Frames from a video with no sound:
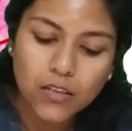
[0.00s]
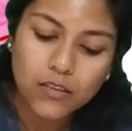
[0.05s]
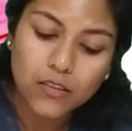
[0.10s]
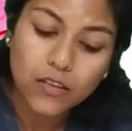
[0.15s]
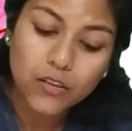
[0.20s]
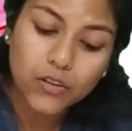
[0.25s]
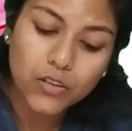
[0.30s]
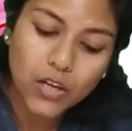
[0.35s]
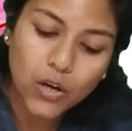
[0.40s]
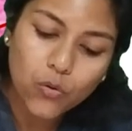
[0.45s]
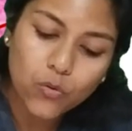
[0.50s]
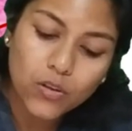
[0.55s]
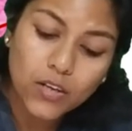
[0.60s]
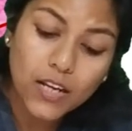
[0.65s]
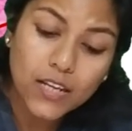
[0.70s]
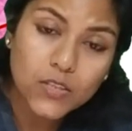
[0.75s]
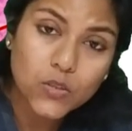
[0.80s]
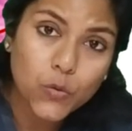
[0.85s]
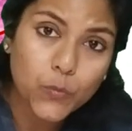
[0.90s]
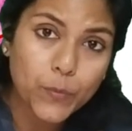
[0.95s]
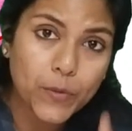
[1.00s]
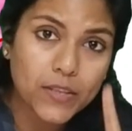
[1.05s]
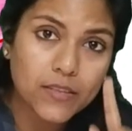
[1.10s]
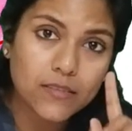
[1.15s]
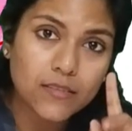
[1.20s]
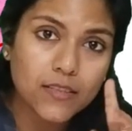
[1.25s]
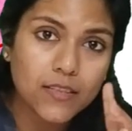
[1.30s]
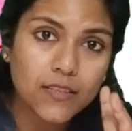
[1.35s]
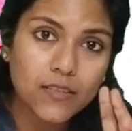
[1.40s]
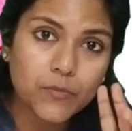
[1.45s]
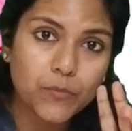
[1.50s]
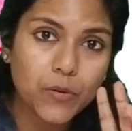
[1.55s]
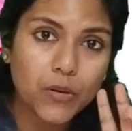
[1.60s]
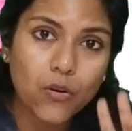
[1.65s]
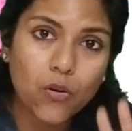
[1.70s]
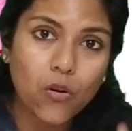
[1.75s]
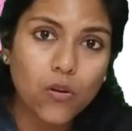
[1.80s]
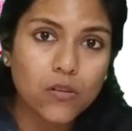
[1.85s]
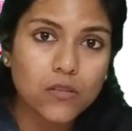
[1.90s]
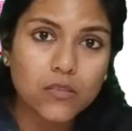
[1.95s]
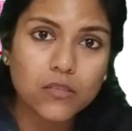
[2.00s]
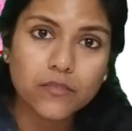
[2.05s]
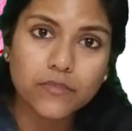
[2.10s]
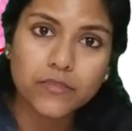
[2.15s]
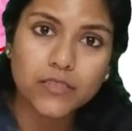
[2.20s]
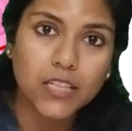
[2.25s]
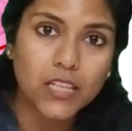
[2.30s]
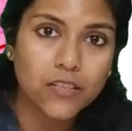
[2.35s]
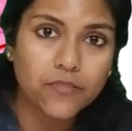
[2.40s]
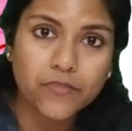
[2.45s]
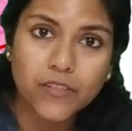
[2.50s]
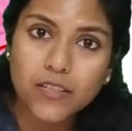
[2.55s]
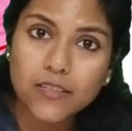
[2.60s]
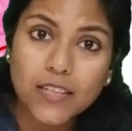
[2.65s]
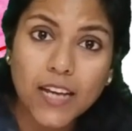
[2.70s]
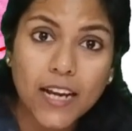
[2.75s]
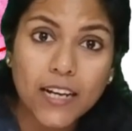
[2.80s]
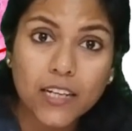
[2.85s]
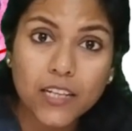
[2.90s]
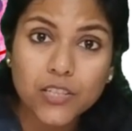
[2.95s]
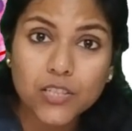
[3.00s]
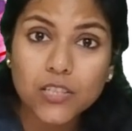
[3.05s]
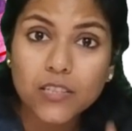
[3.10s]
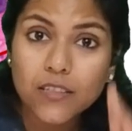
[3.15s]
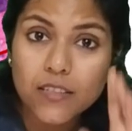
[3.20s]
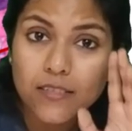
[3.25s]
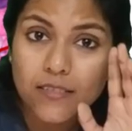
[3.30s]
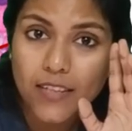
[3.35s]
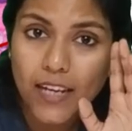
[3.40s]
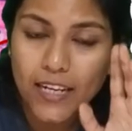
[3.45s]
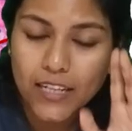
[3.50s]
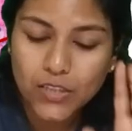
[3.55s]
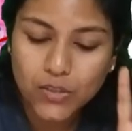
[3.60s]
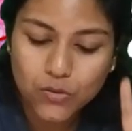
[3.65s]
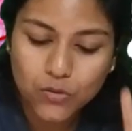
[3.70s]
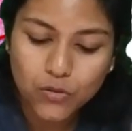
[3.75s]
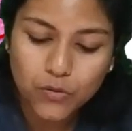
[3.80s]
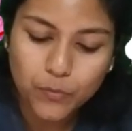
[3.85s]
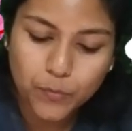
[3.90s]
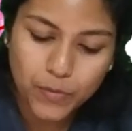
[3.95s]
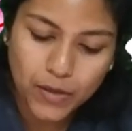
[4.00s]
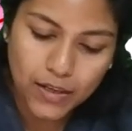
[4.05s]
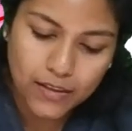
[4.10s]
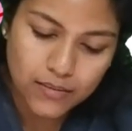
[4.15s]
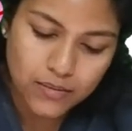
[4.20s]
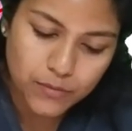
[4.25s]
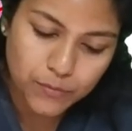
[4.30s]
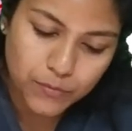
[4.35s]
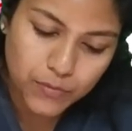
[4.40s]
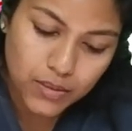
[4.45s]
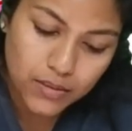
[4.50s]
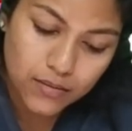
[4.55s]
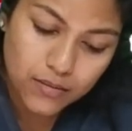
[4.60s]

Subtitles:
The ground glass opacity is because of surface antigen in the cytoplasm.